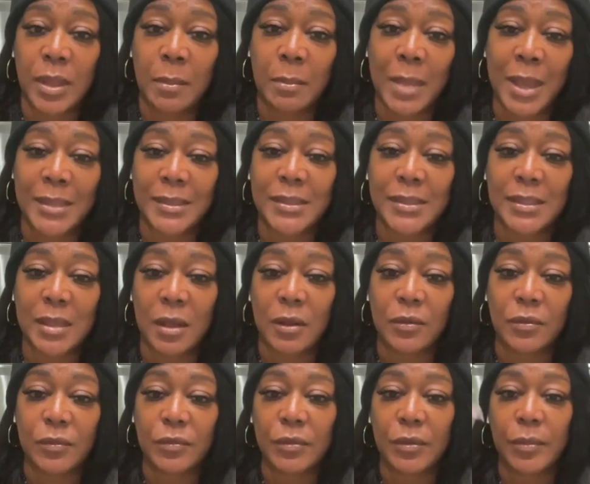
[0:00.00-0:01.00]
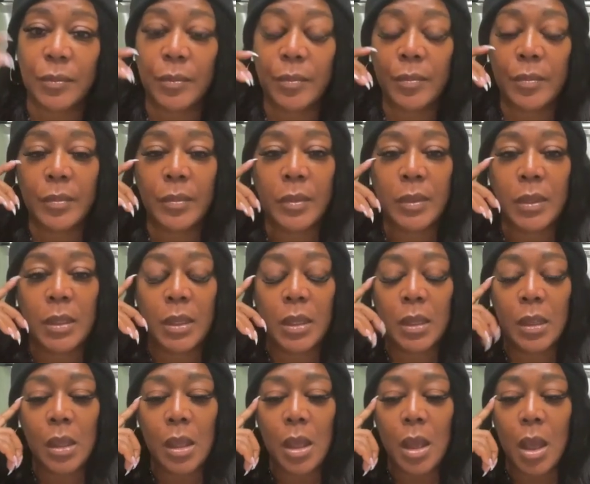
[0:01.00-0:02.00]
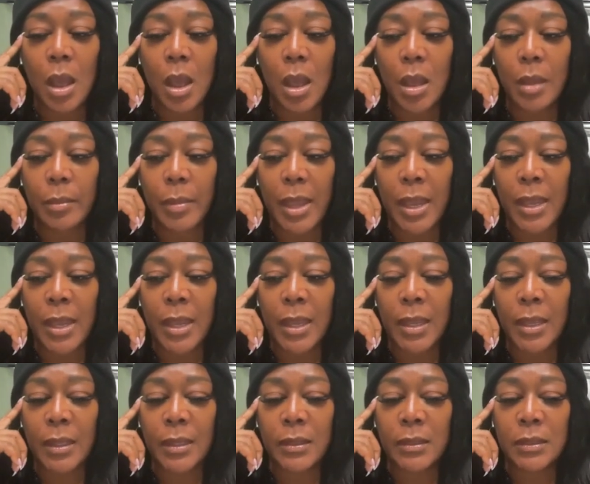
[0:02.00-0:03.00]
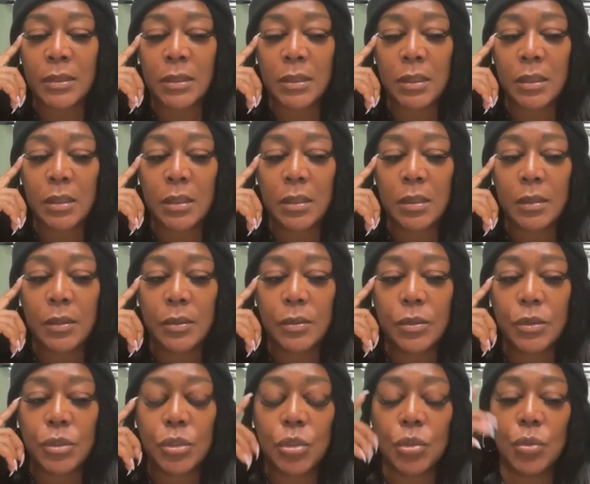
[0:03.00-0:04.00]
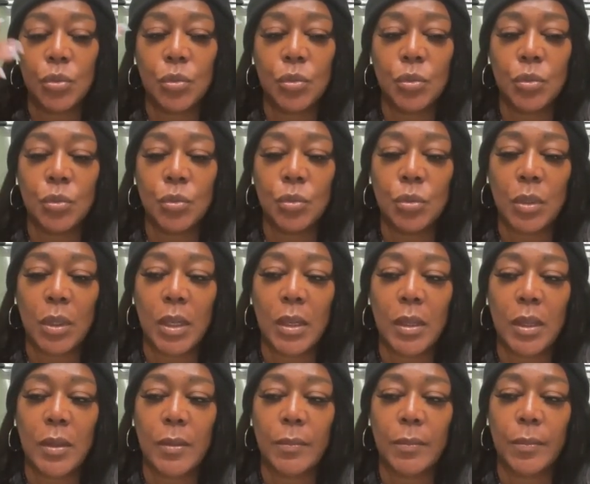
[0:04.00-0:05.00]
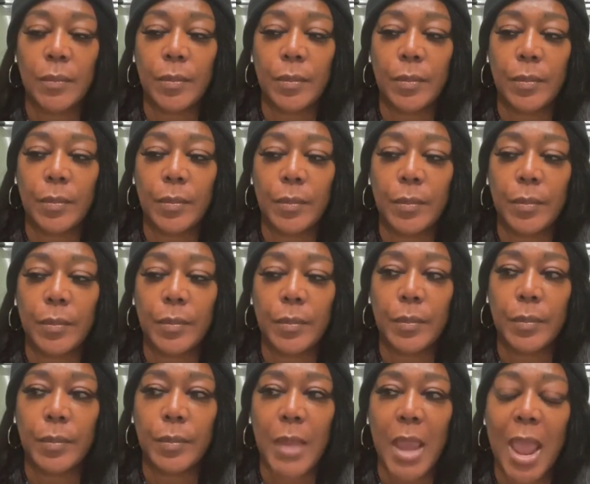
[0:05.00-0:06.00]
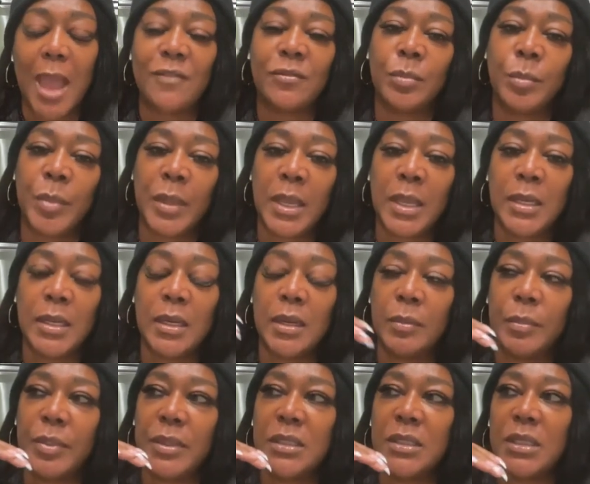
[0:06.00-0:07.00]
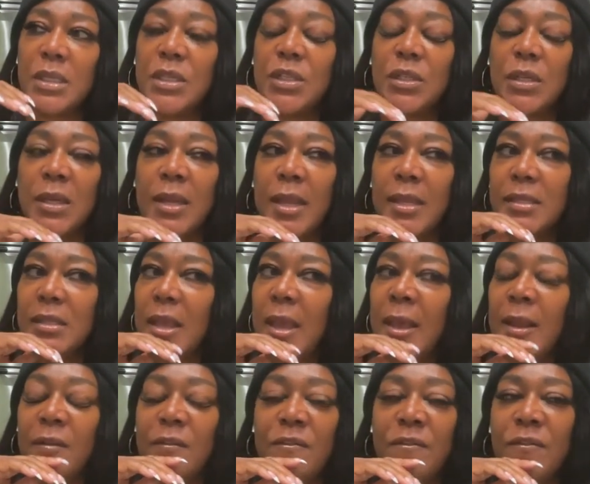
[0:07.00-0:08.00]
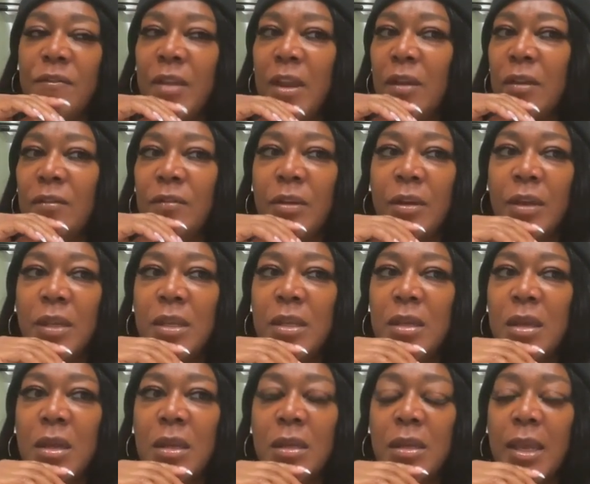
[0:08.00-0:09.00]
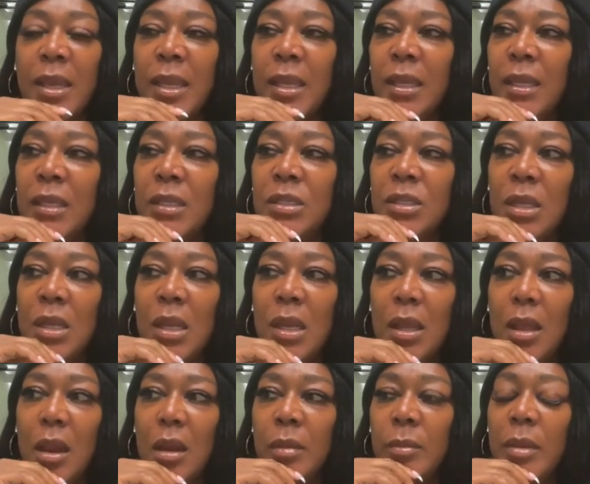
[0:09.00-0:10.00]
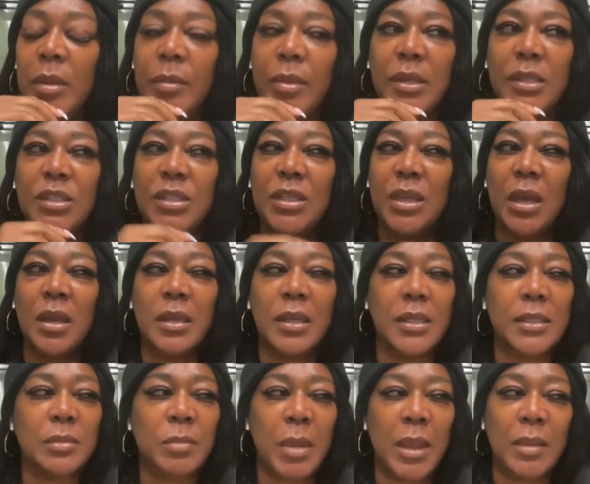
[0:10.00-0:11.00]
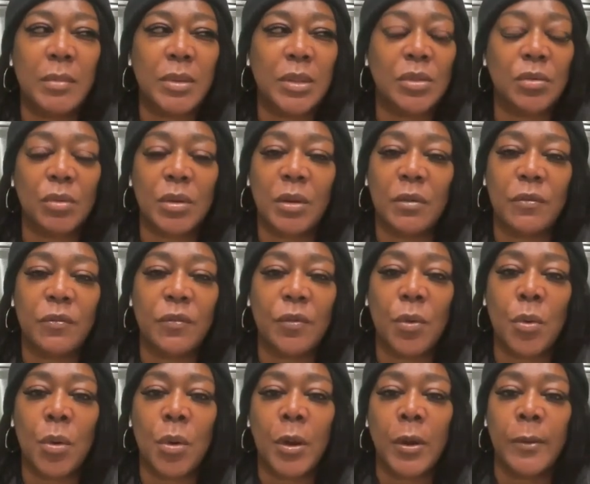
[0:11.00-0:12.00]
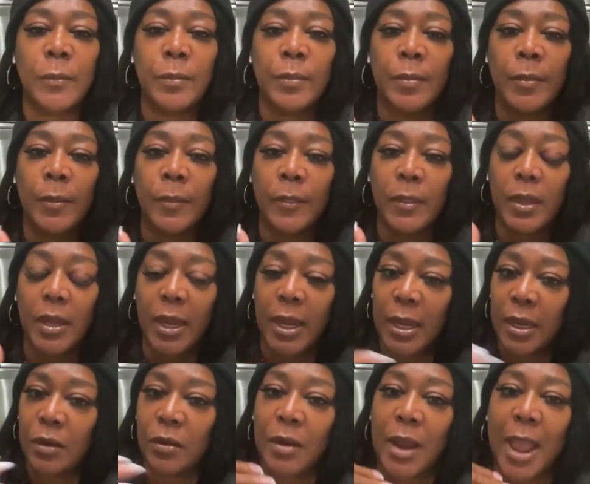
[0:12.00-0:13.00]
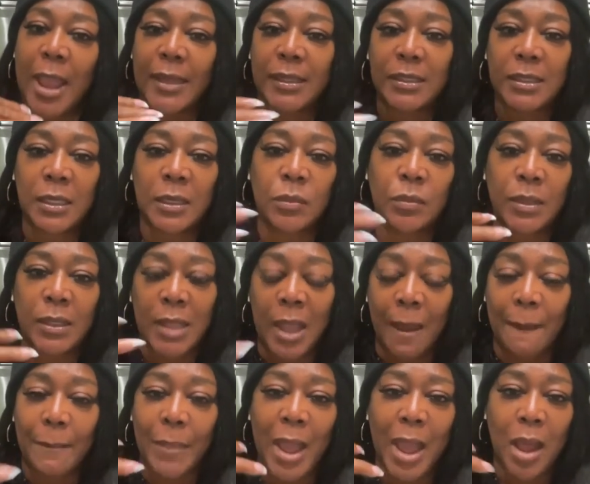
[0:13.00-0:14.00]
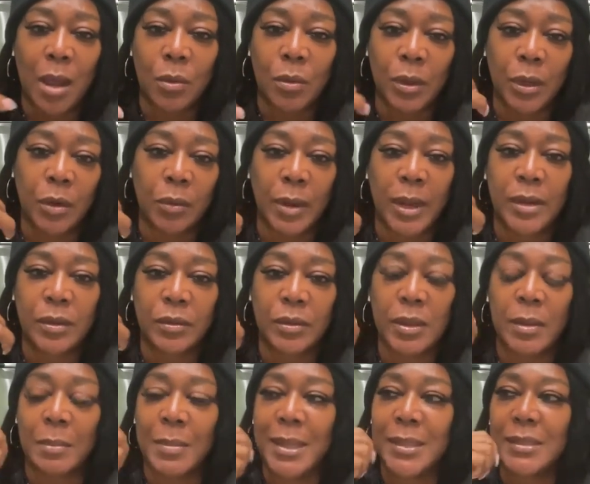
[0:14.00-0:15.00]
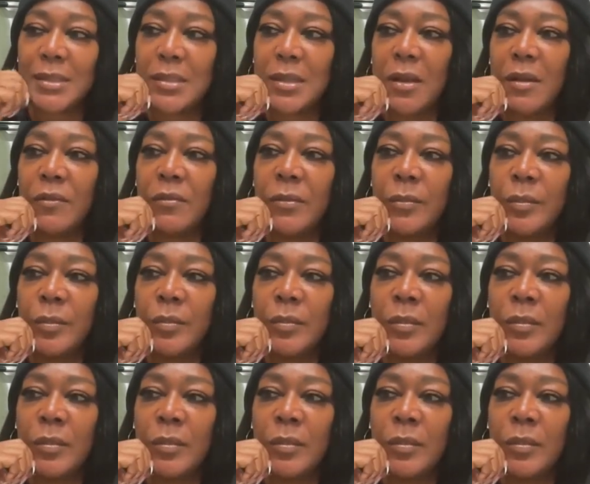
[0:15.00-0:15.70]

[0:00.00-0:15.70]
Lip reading: than myself, and to have been in a position at a very, very young age. I remember as young as maybe 3 or 4, interacting with that power greater than myself,